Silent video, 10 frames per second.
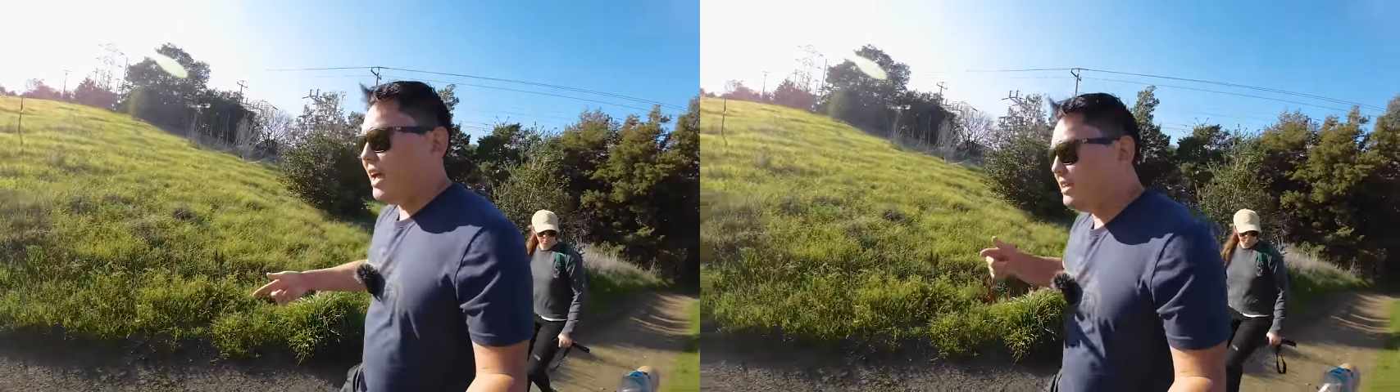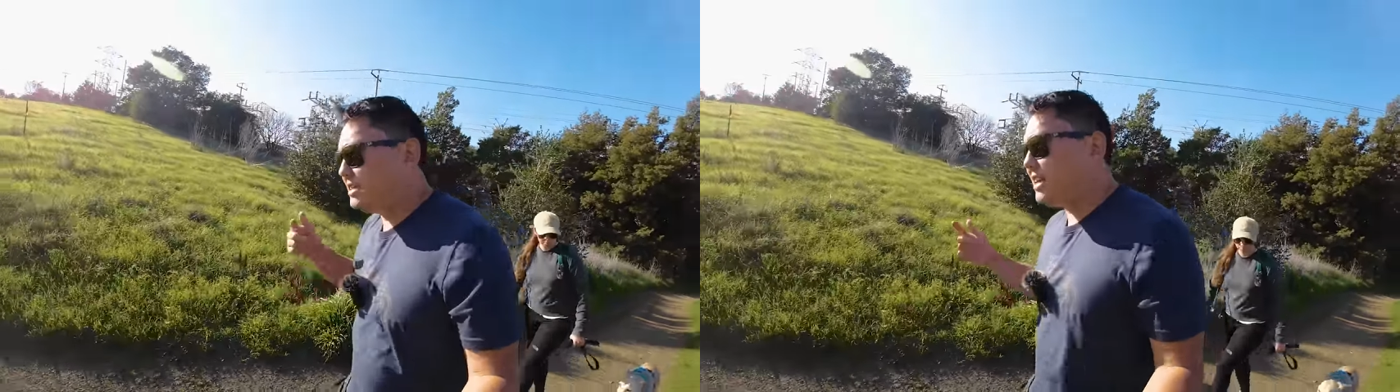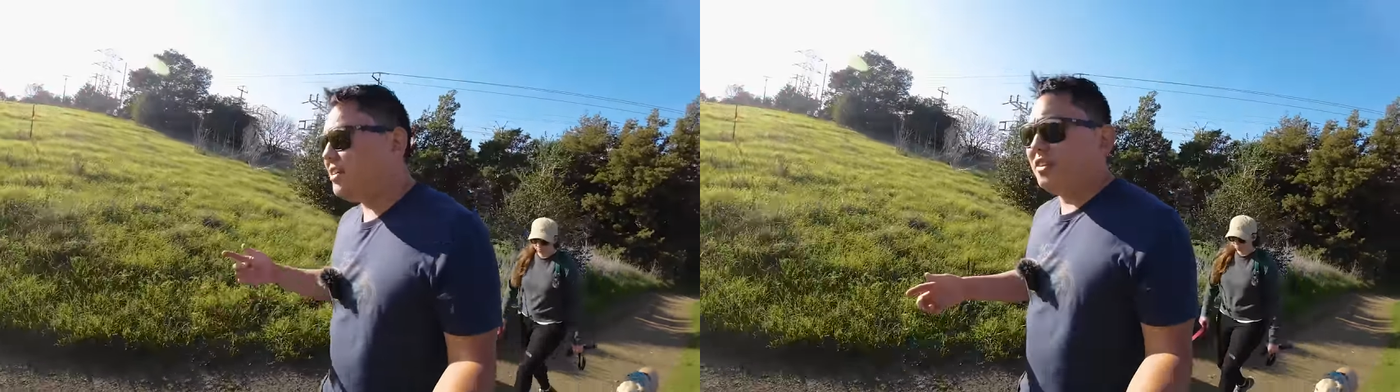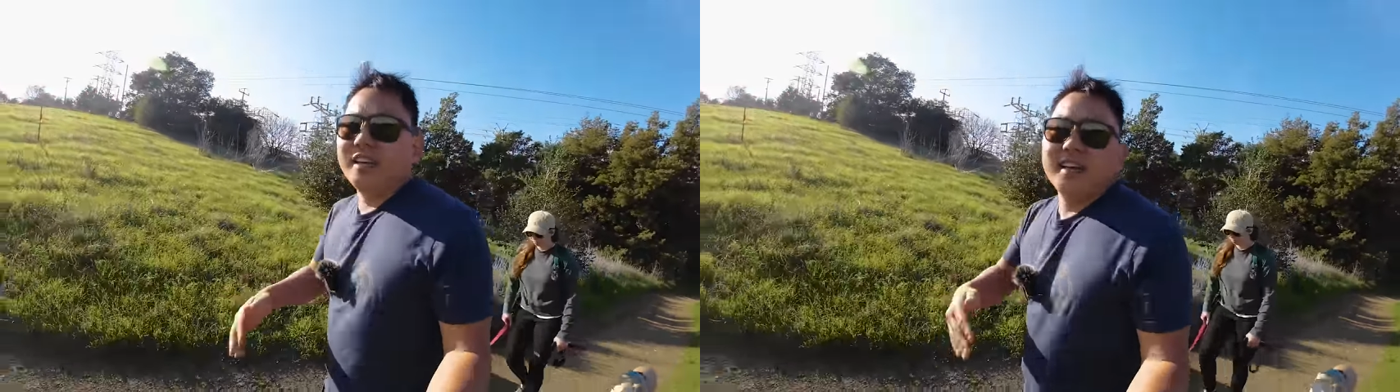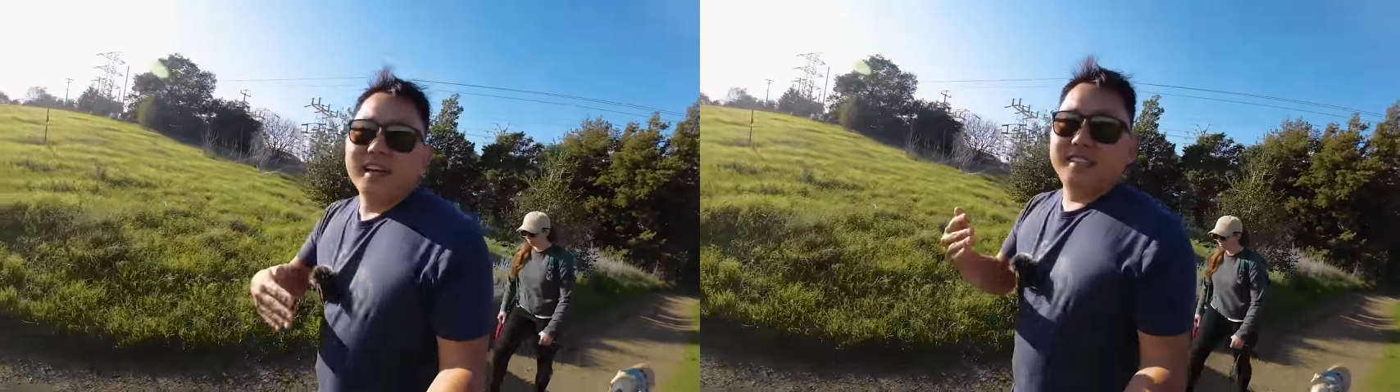A7,
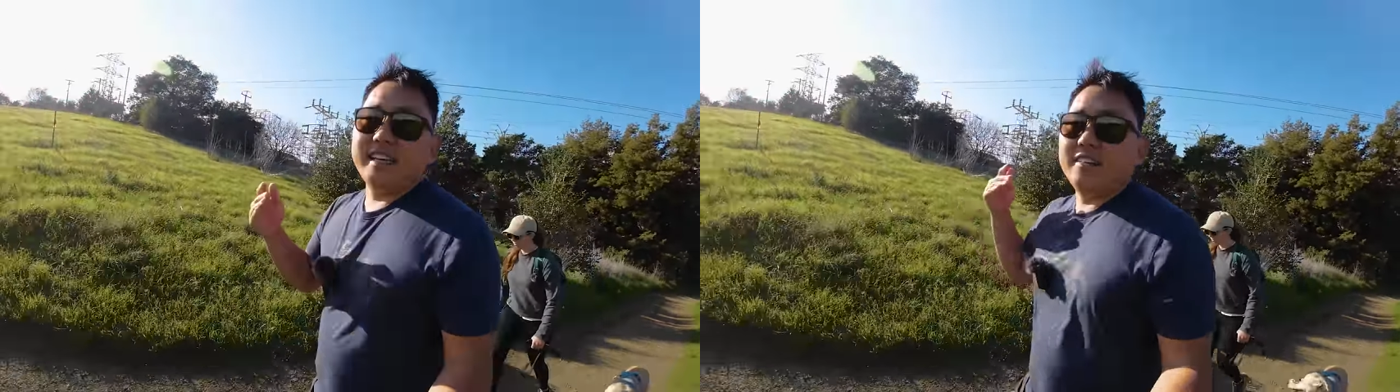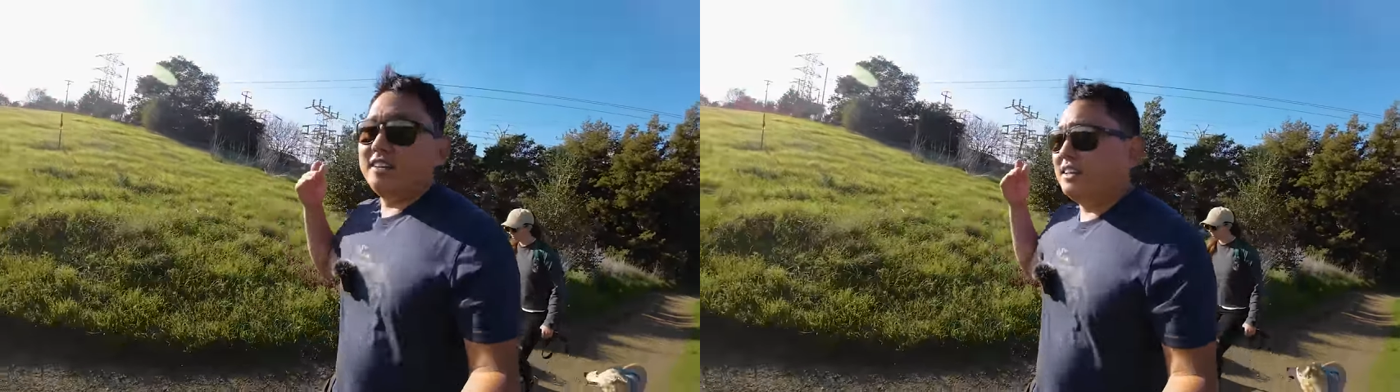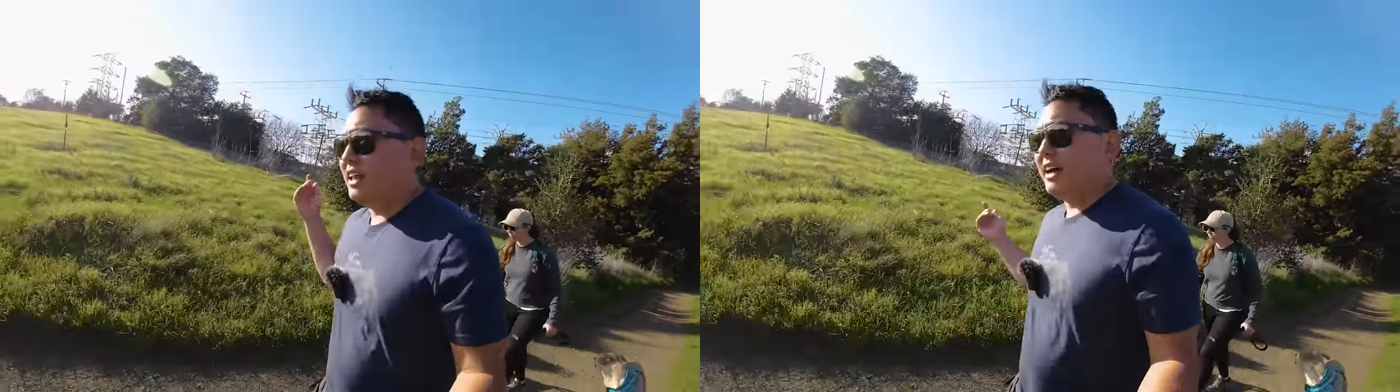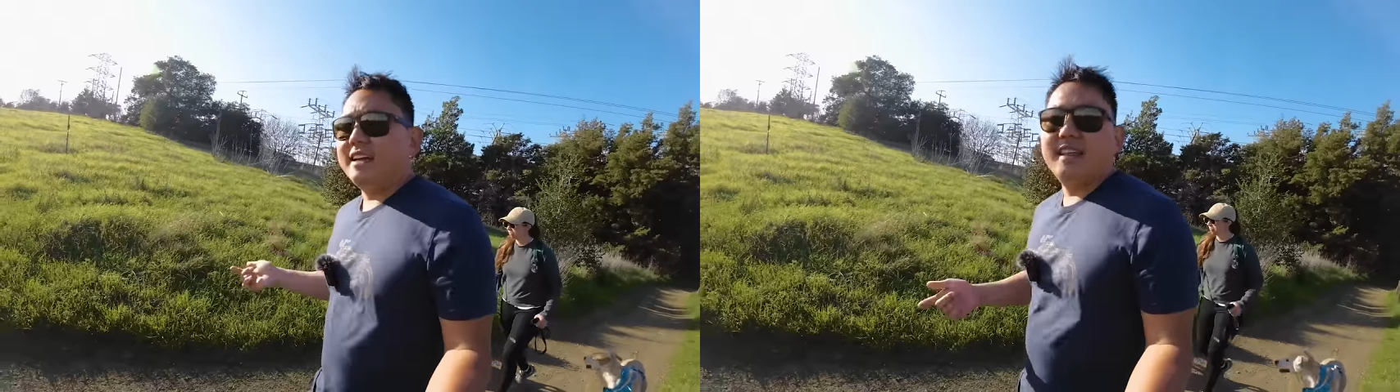it sounded like